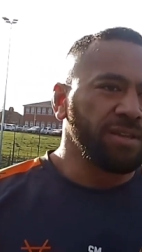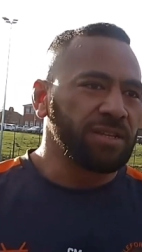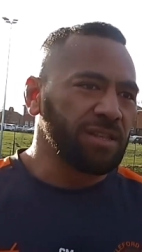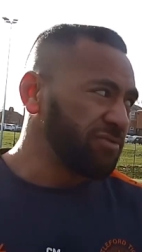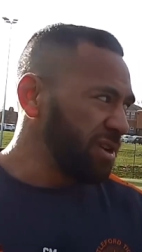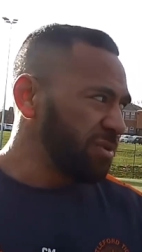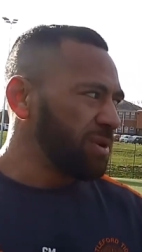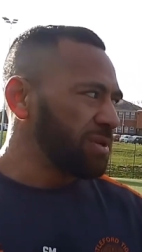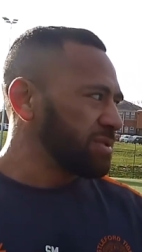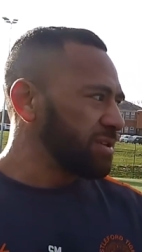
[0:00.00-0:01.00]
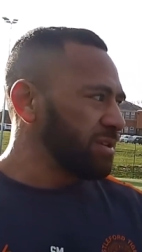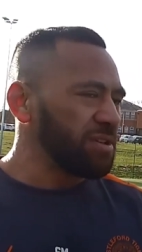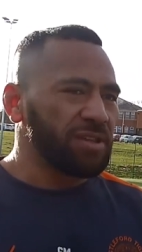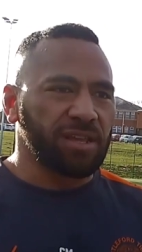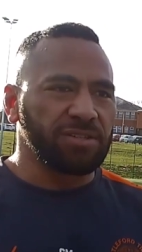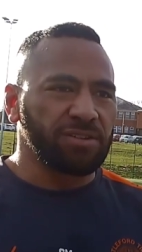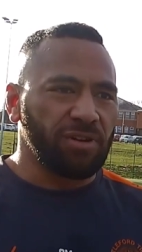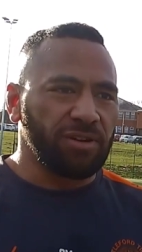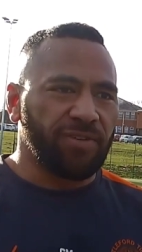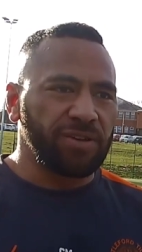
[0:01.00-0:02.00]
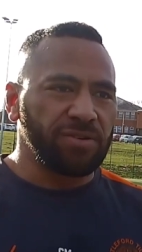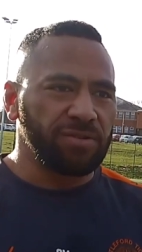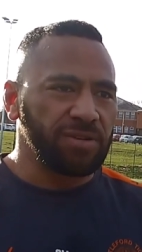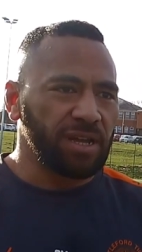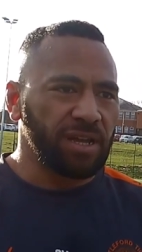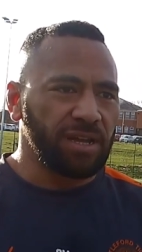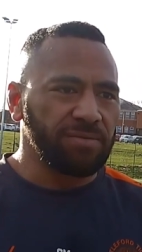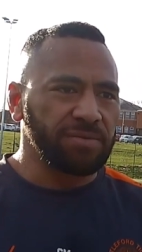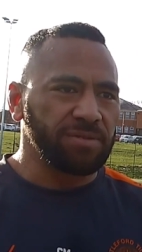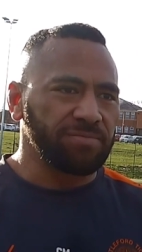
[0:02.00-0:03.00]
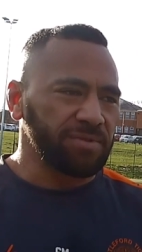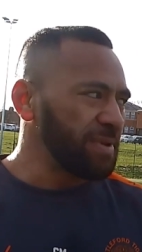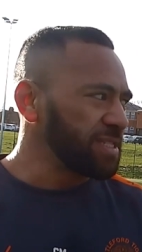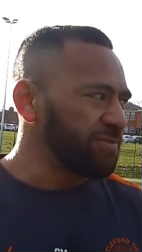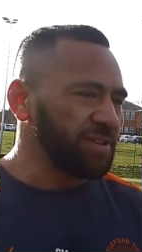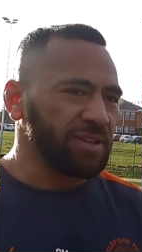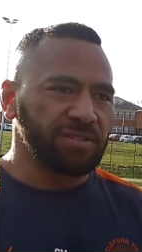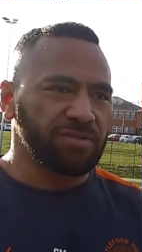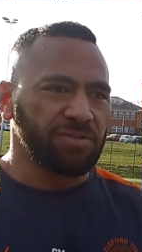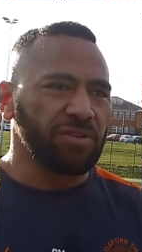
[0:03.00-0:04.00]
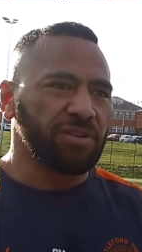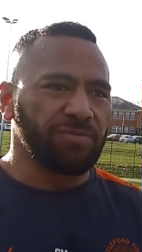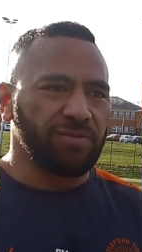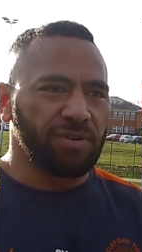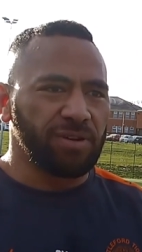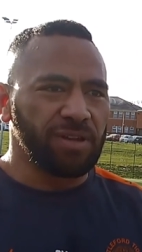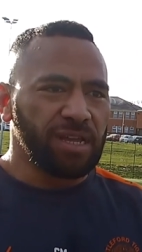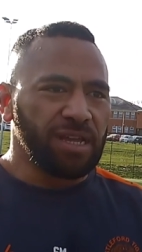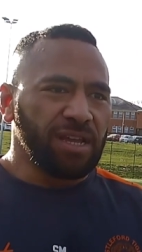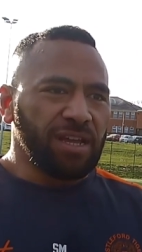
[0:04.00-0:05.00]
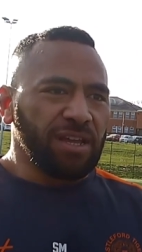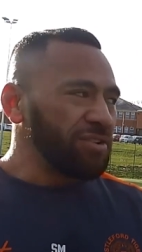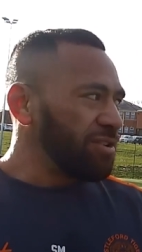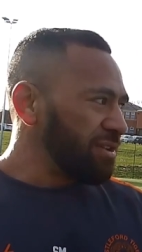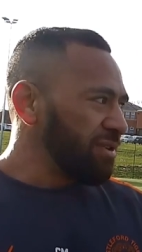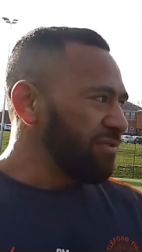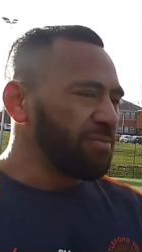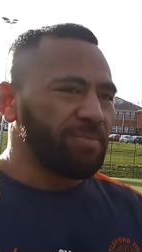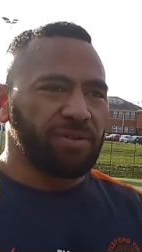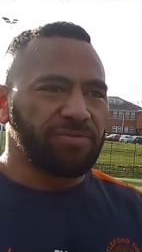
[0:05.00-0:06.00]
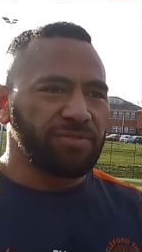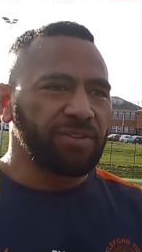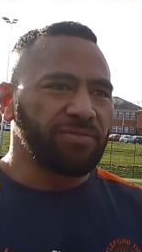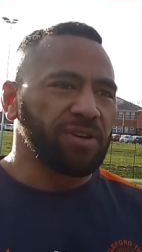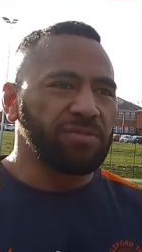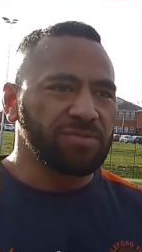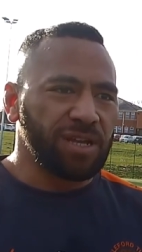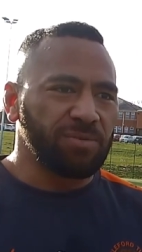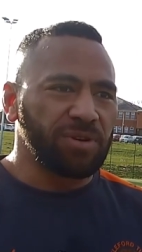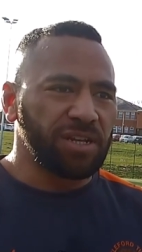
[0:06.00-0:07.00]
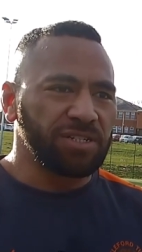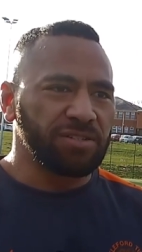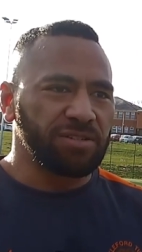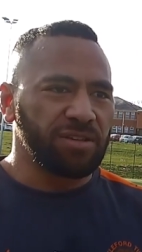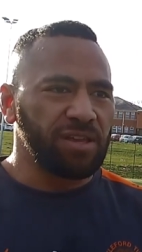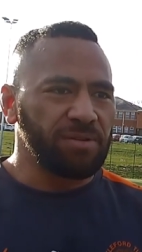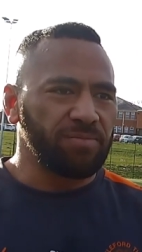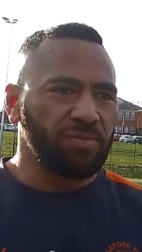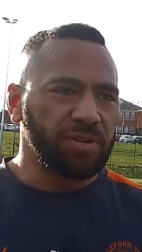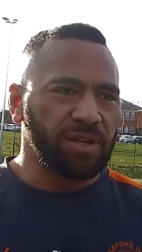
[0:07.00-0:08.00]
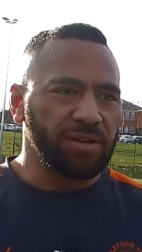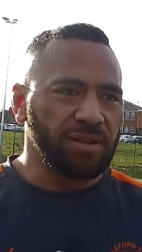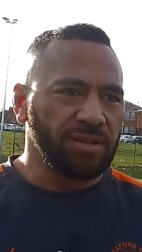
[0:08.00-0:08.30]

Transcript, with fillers: they've done really well, you know, get to the grand final. It's a massive thing, not only for, you know, Lee Radford, but, you know, for the whole Samoan nation, so yeah, well done.